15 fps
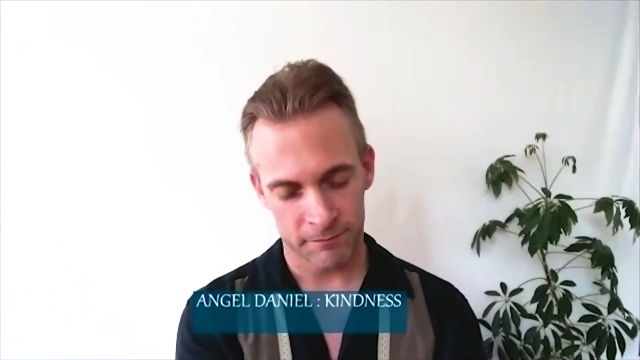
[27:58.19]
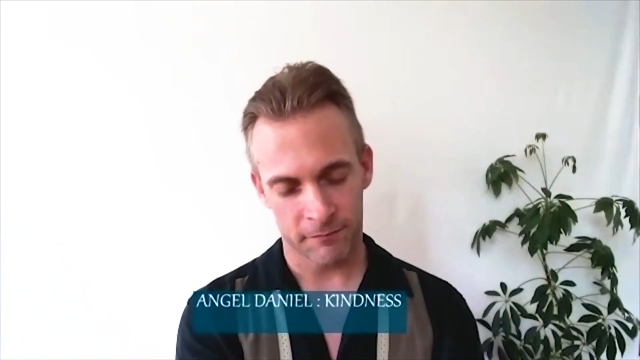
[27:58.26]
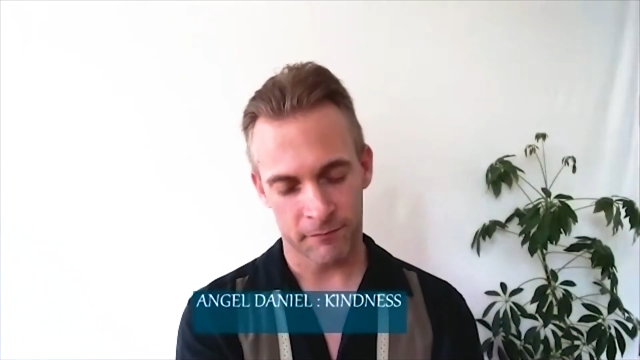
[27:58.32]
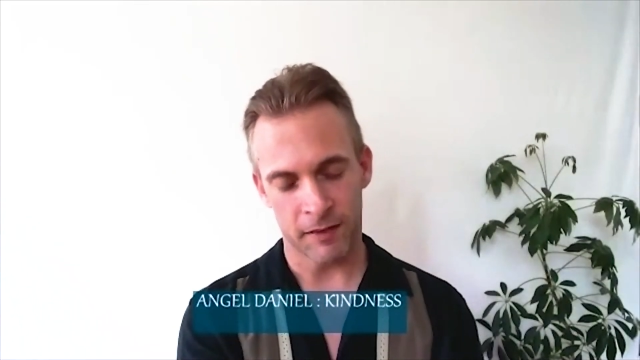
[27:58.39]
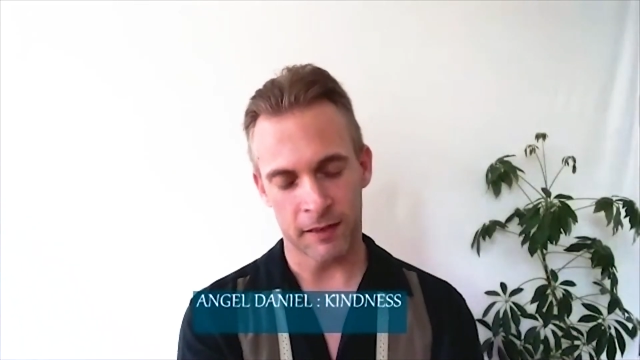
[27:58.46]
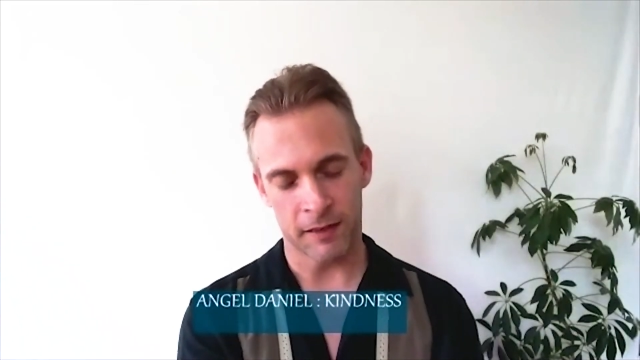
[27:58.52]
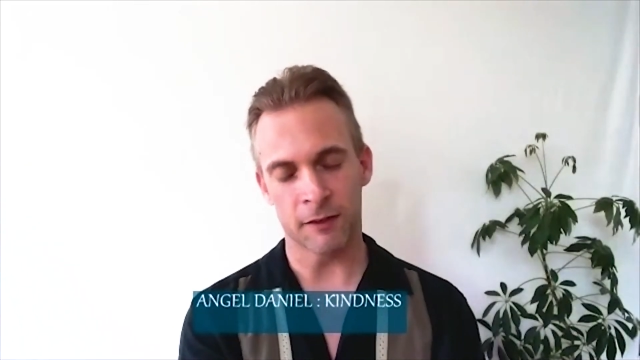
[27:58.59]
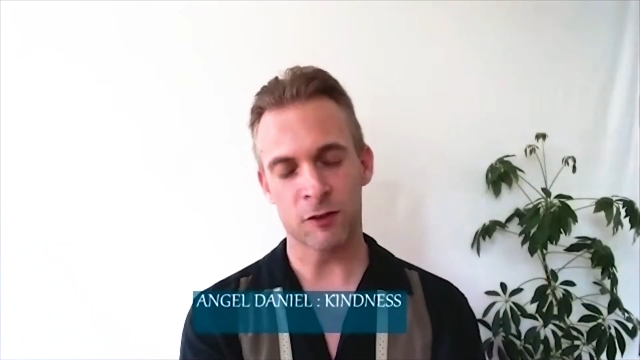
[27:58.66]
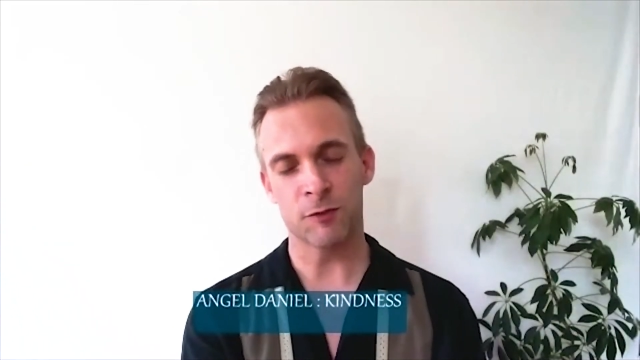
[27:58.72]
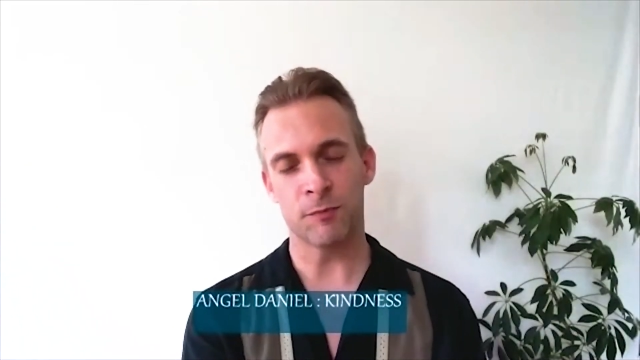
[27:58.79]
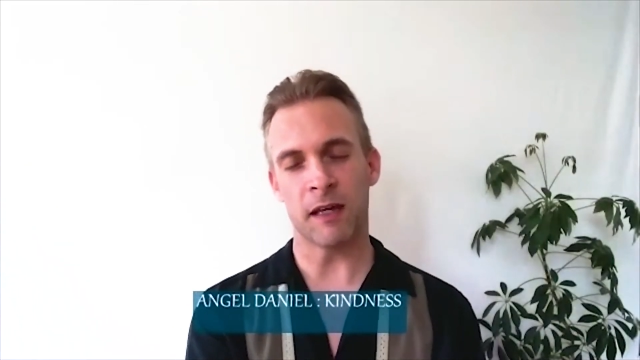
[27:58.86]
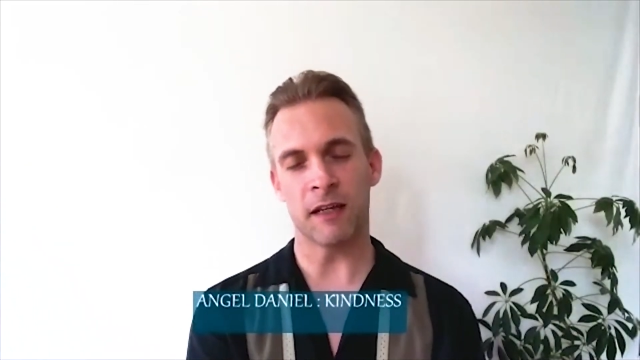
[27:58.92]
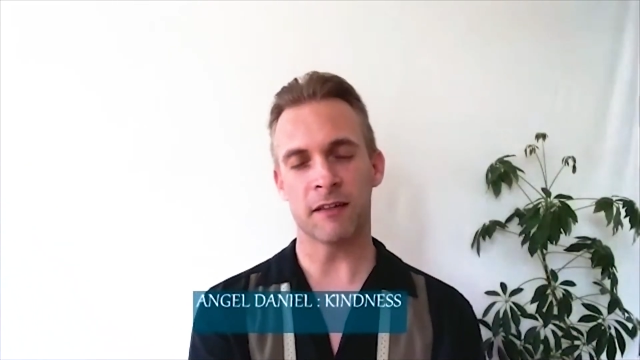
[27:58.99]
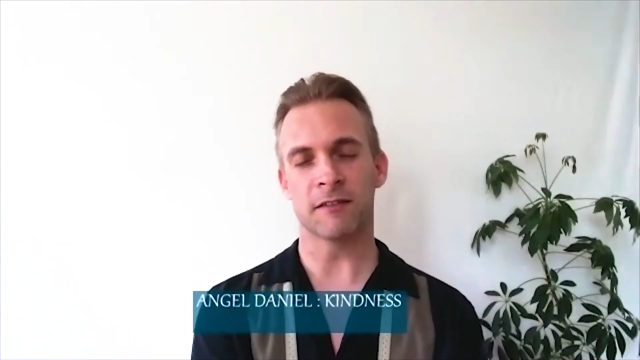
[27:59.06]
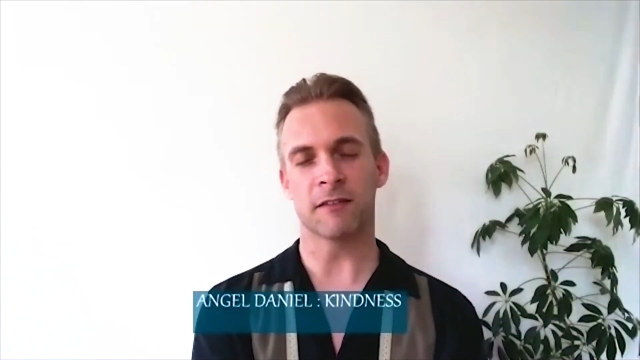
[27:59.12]
in the
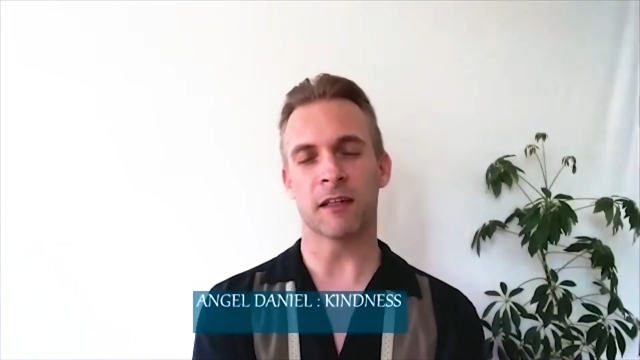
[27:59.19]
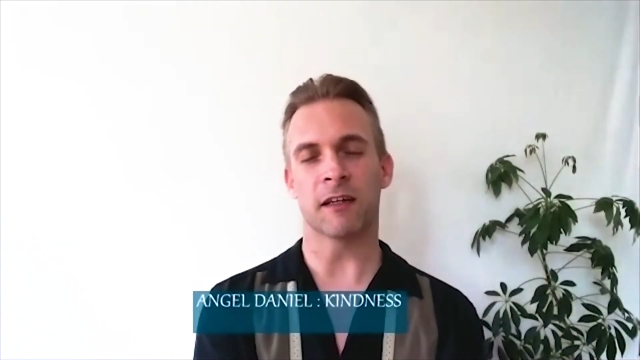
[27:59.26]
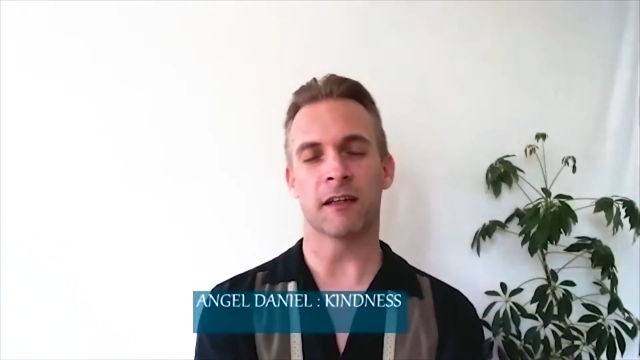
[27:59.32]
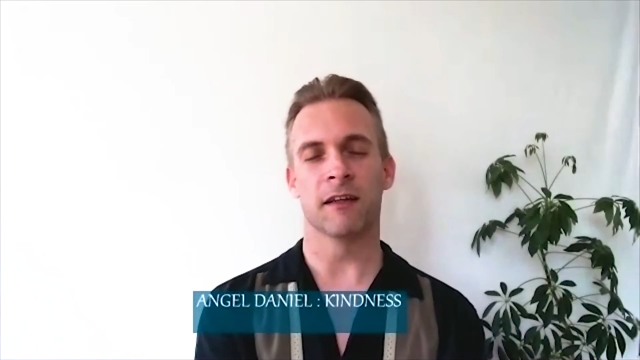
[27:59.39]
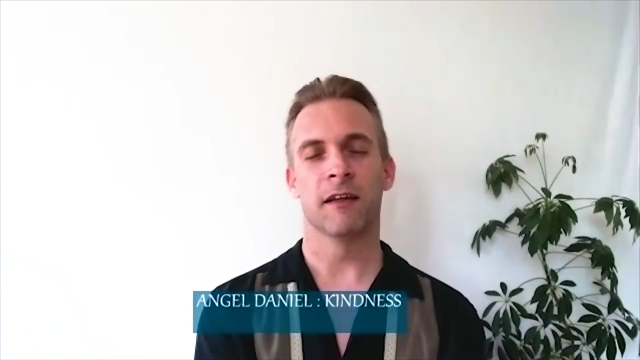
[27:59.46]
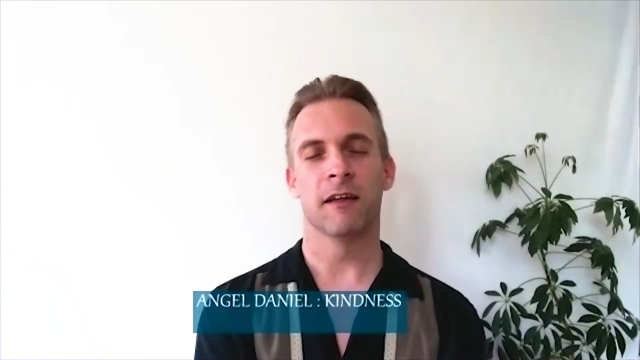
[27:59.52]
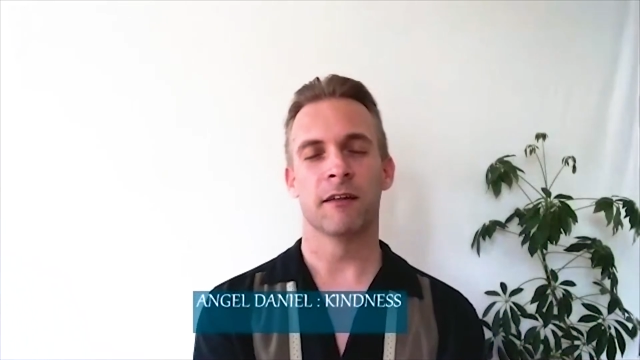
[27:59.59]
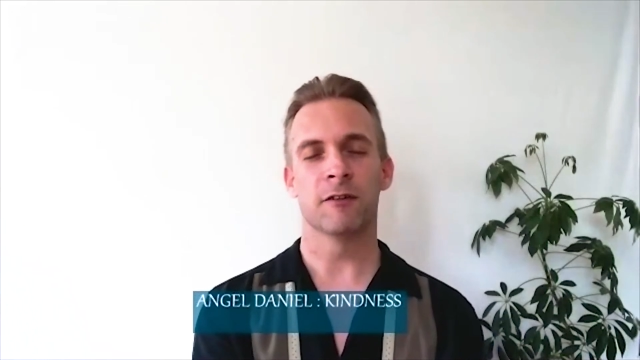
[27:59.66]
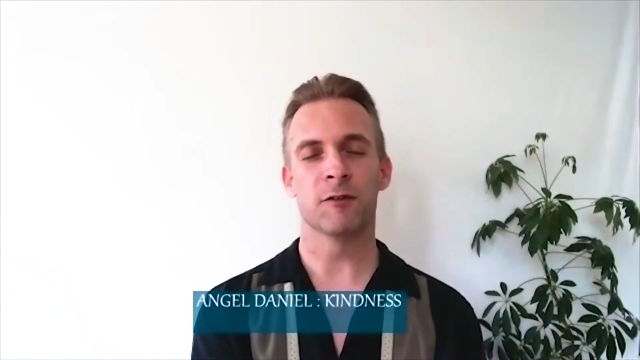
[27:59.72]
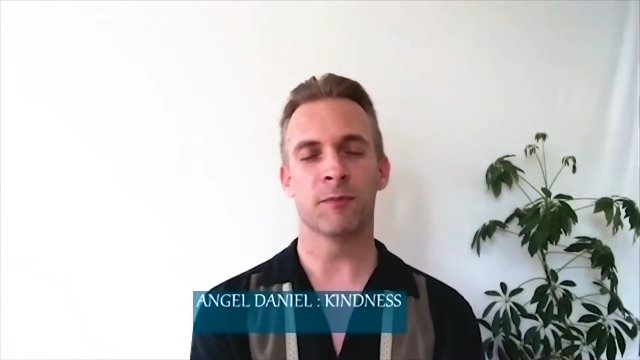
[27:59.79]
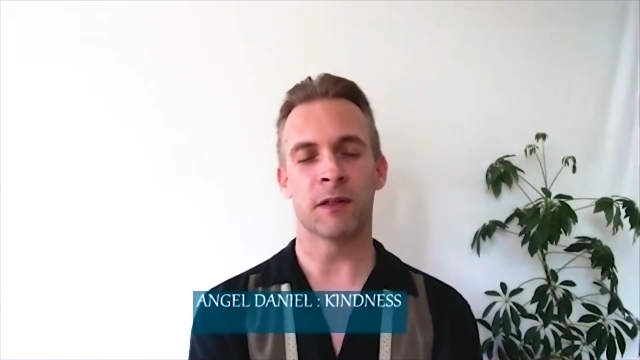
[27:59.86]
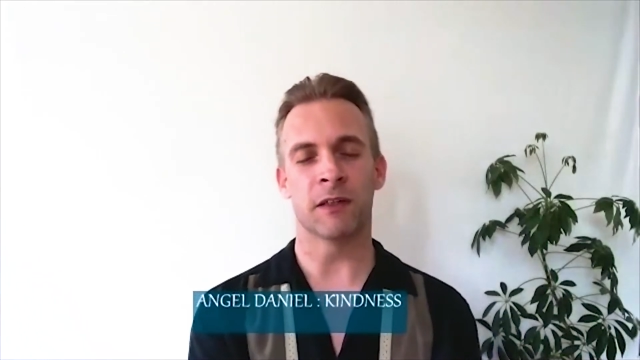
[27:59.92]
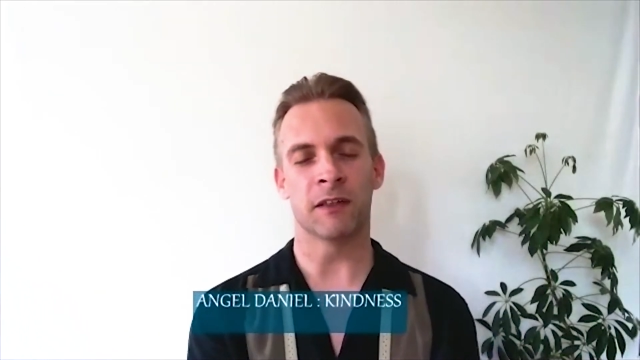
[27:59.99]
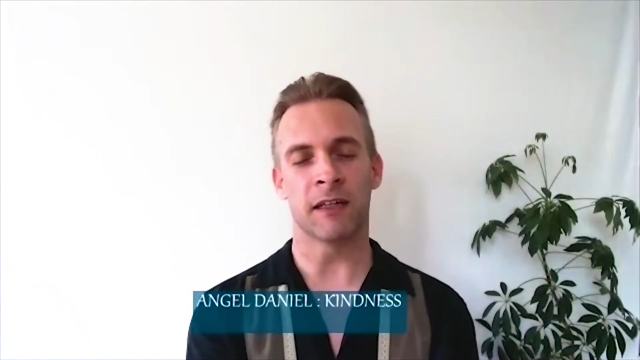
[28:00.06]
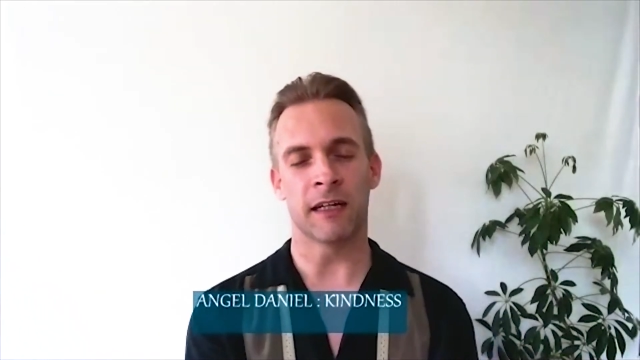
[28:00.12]
space that
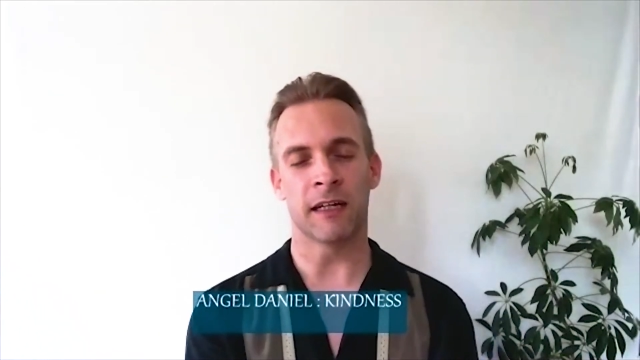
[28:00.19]
Spirit has